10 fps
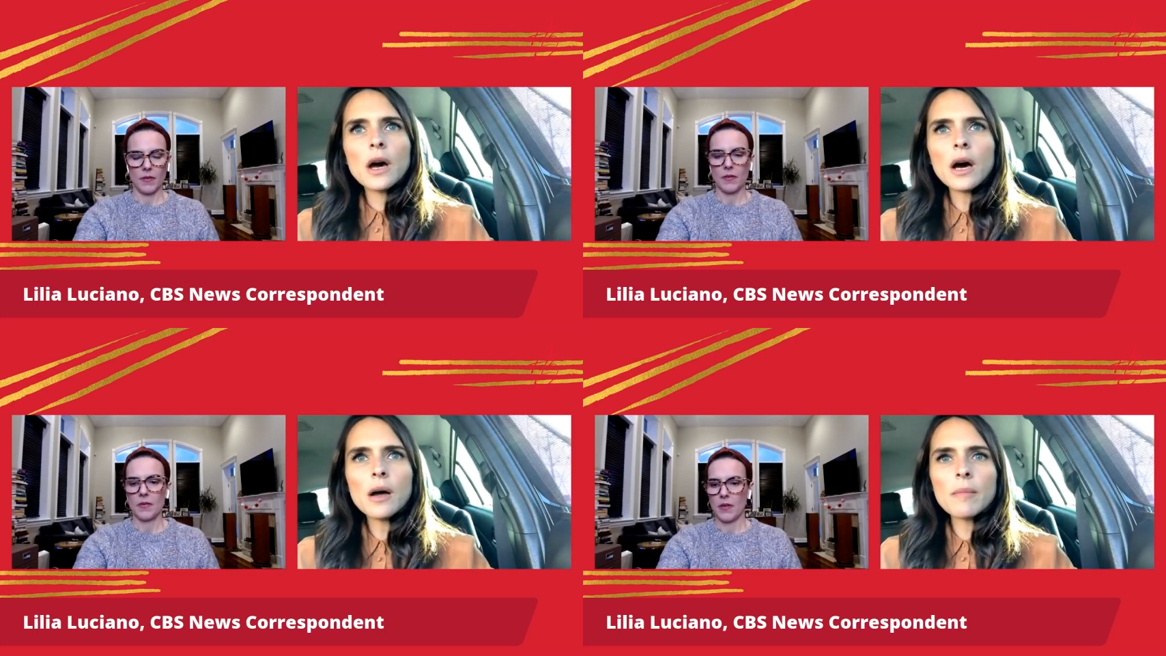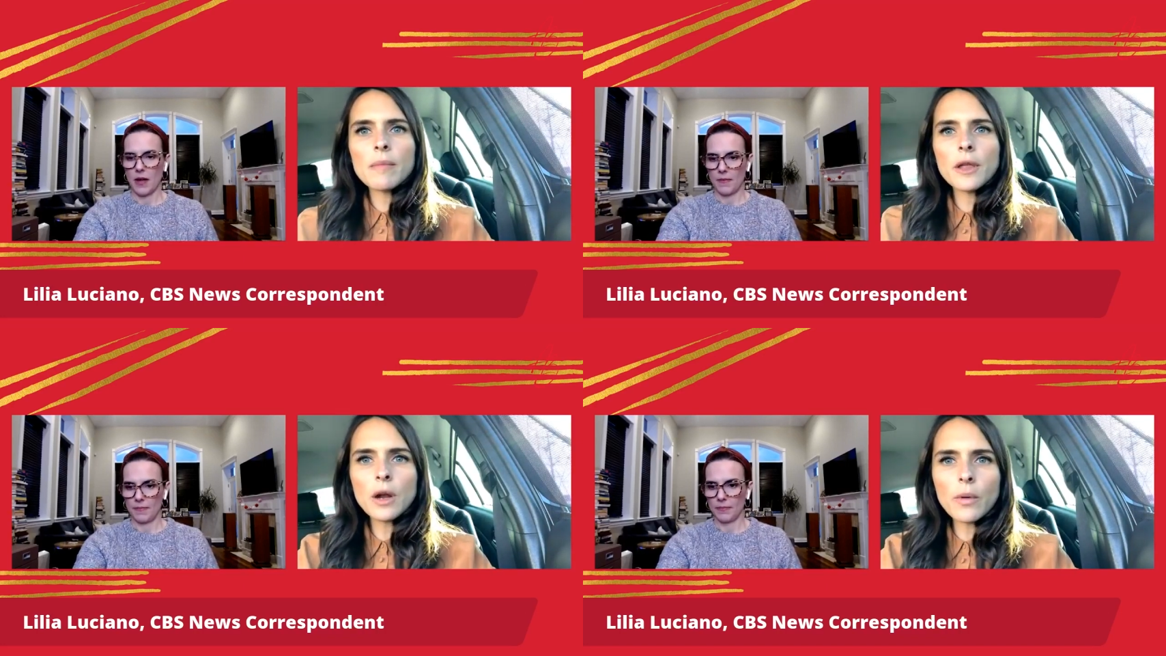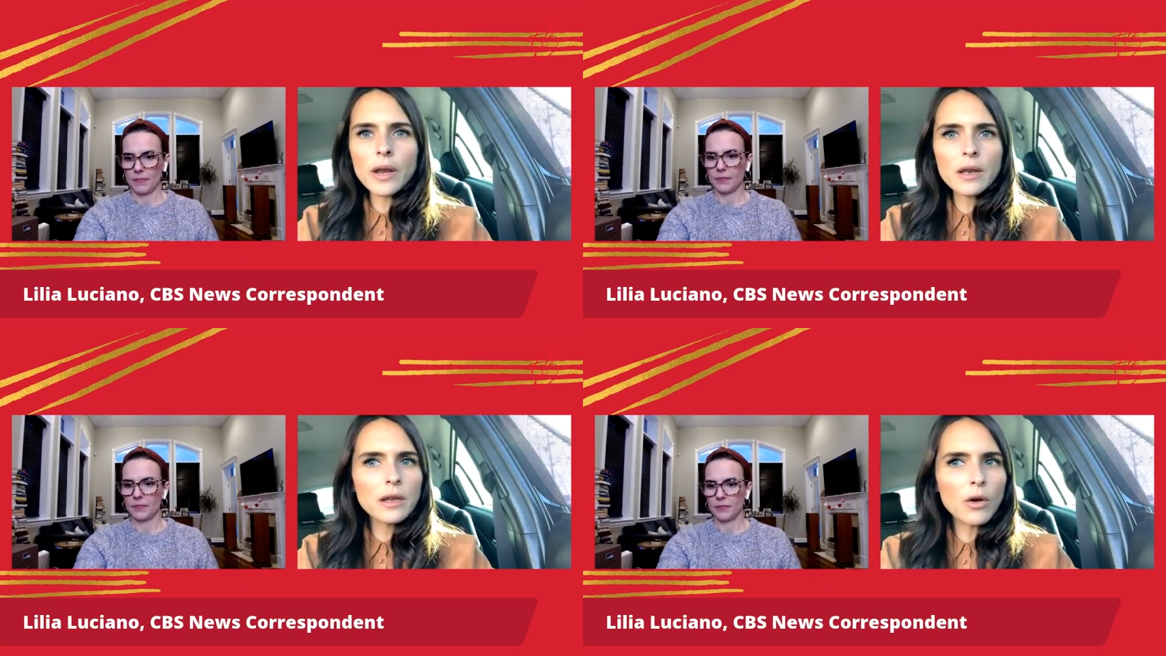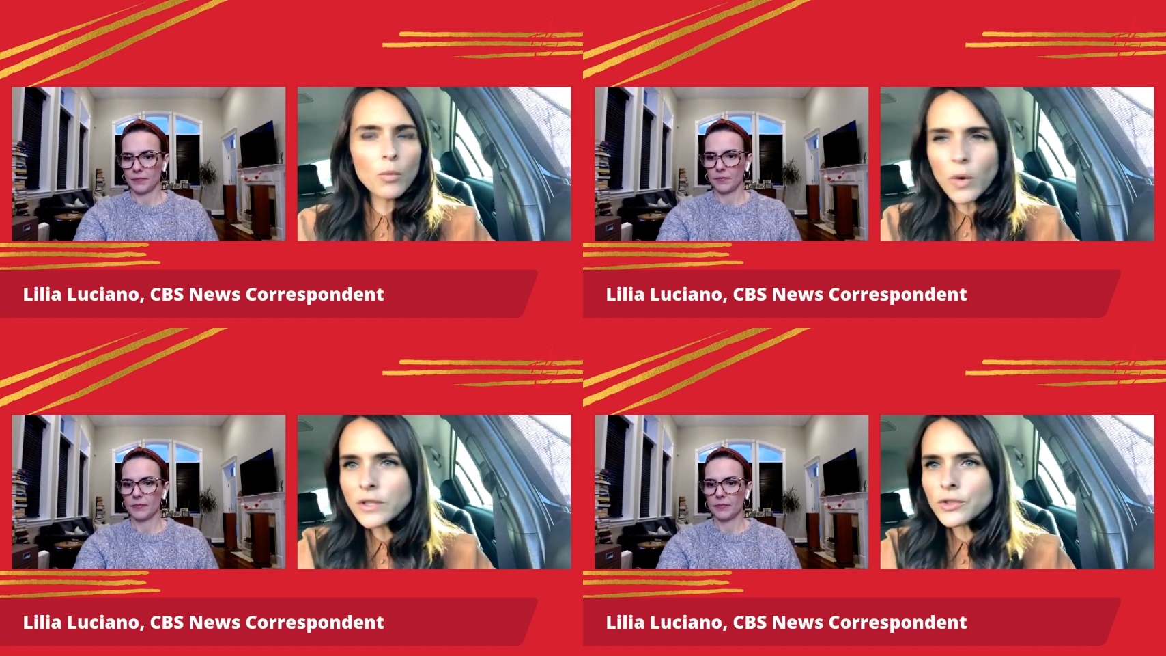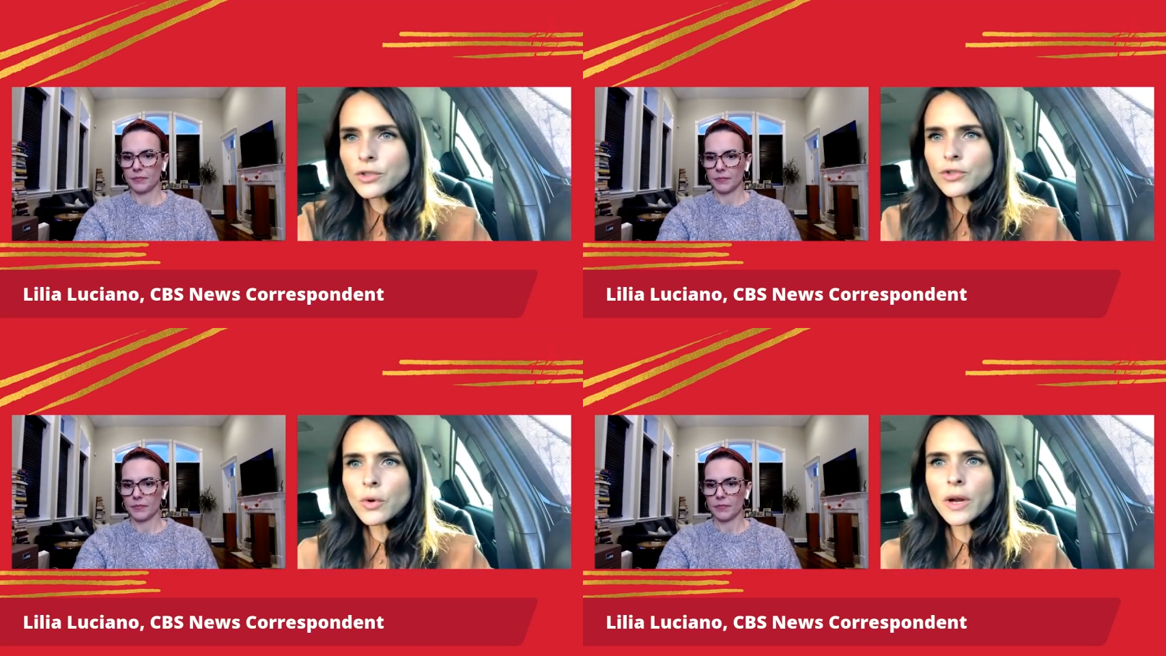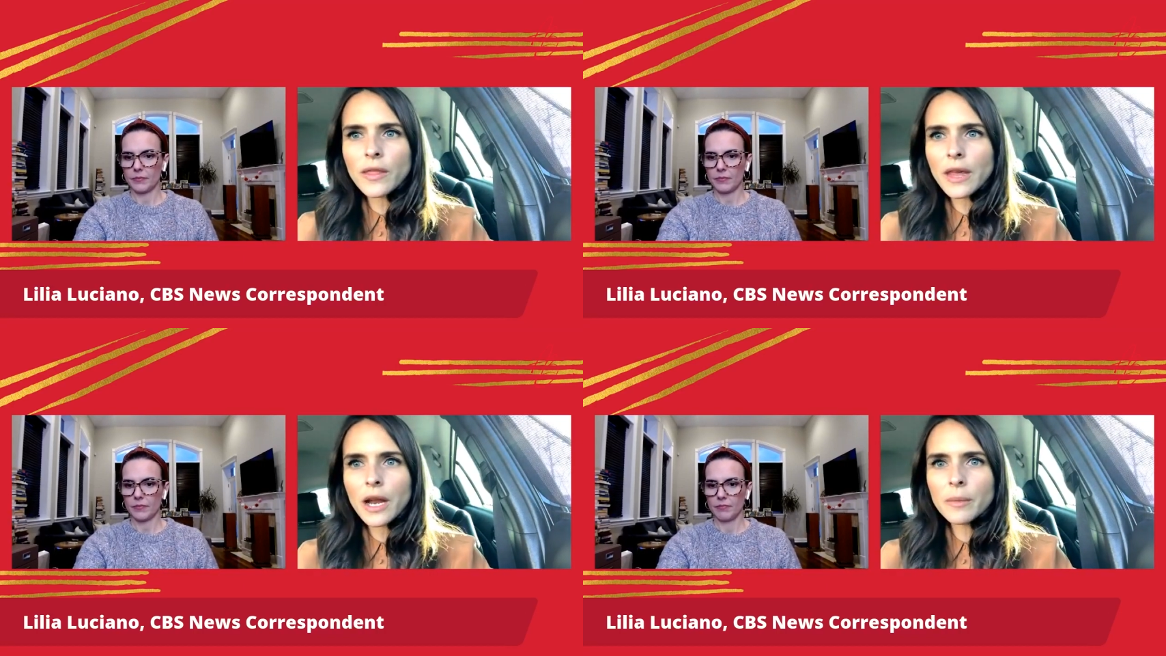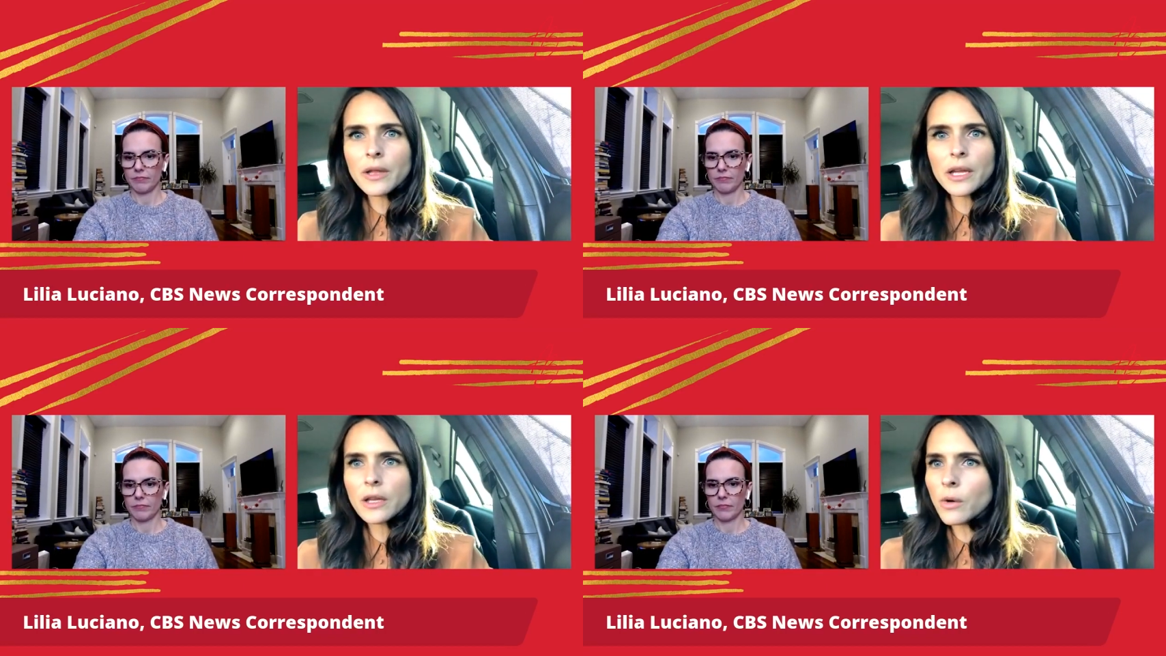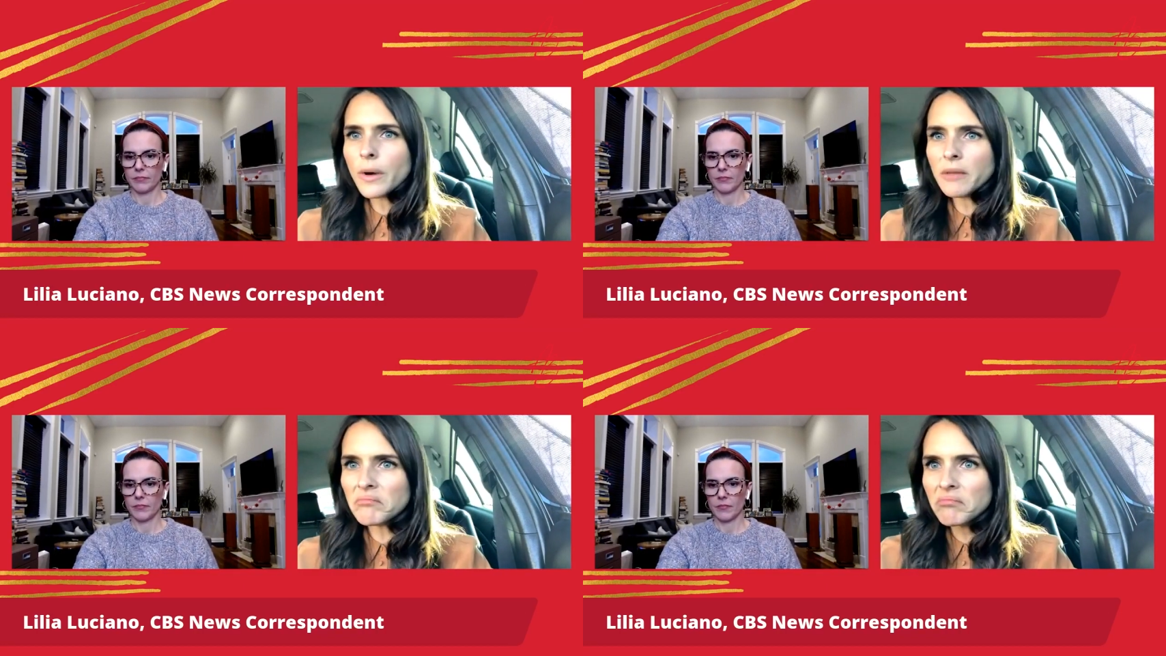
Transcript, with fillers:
Speaker 1: Um, yeah, you know, and you know, what's your story? And then I'd be like, you know what?